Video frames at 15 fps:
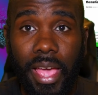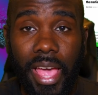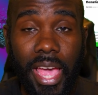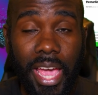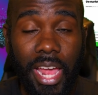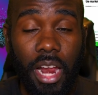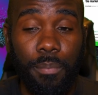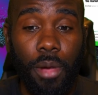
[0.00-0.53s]

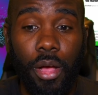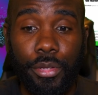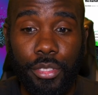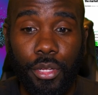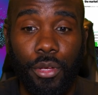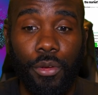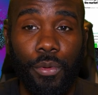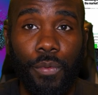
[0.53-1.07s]
And I'm
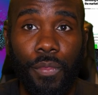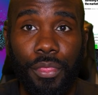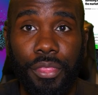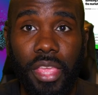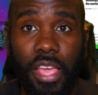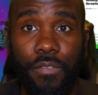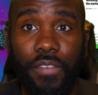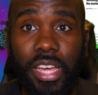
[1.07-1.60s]
also
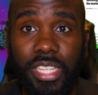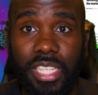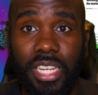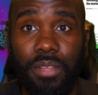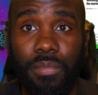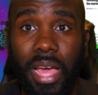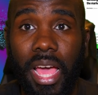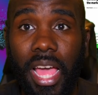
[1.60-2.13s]
invested
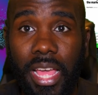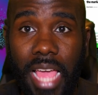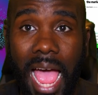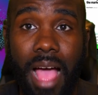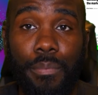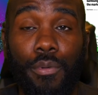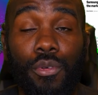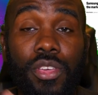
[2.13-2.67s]
in my
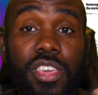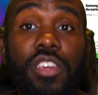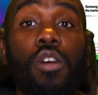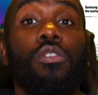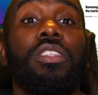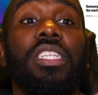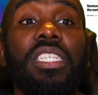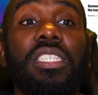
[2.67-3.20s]
Apple
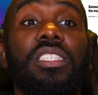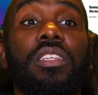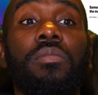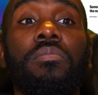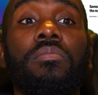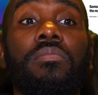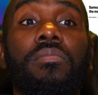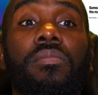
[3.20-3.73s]

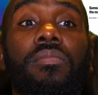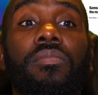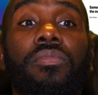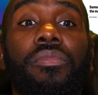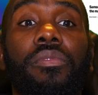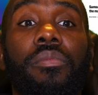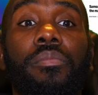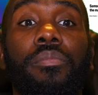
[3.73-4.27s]
ecosystem.
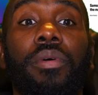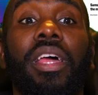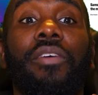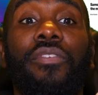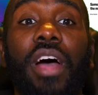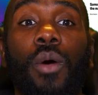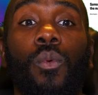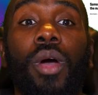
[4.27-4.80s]
But if
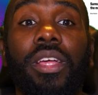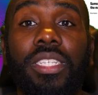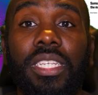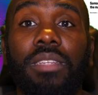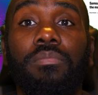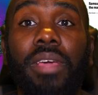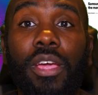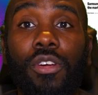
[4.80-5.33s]
I
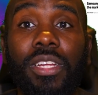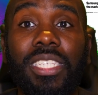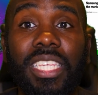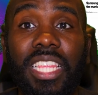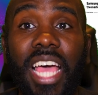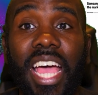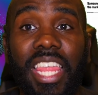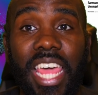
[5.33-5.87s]
wasn't married to
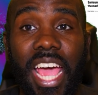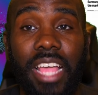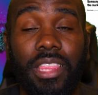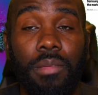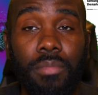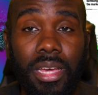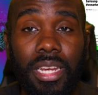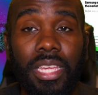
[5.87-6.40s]
that and I had the
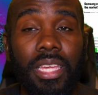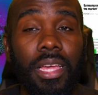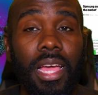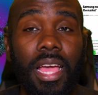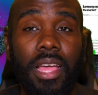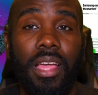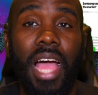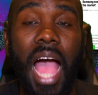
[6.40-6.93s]
money,
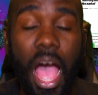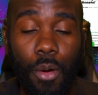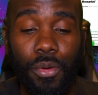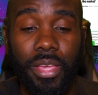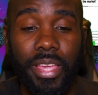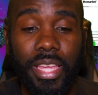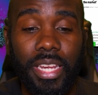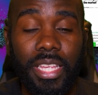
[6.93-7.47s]
I
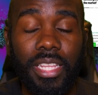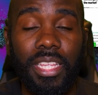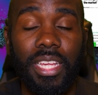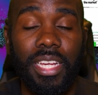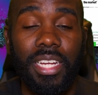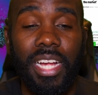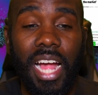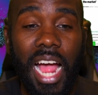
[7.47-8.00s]
would get it.
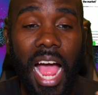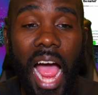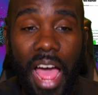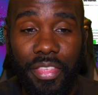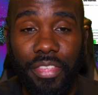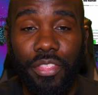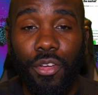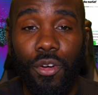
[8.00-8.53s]
I
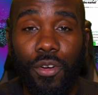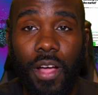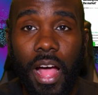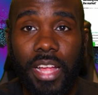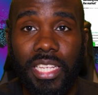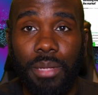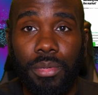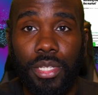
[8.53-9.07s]
think the whole
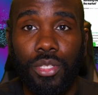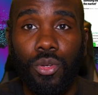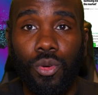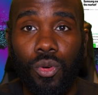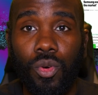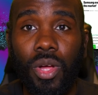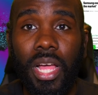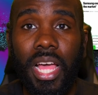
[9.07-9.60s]
concept is
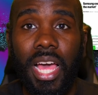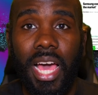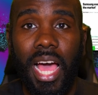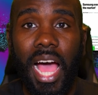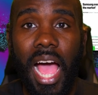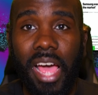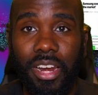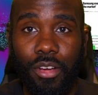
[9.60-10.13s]
cool.
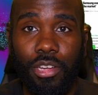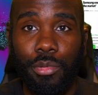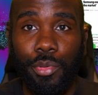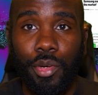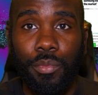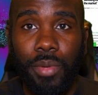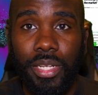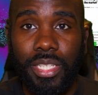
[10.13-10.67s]
I know it's
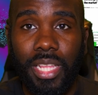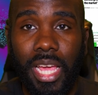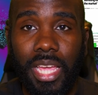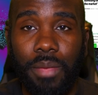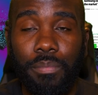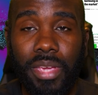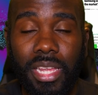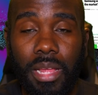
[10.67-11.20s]
pretty much
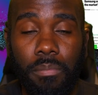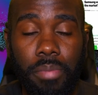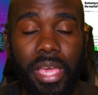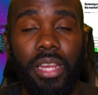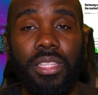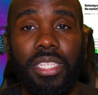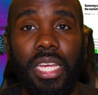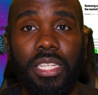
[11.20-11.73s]
like being a
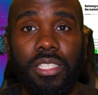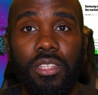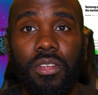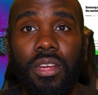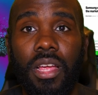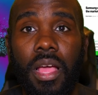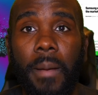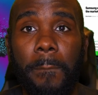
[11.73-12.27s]
beta tester,
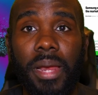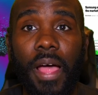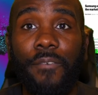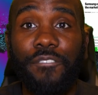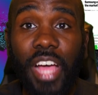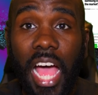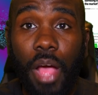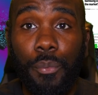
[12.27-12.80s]
but I'm
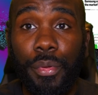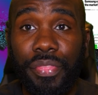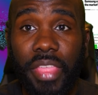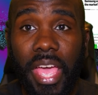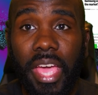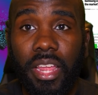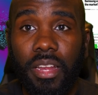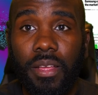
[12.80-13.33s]
fine with
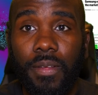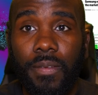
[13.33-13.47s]
that.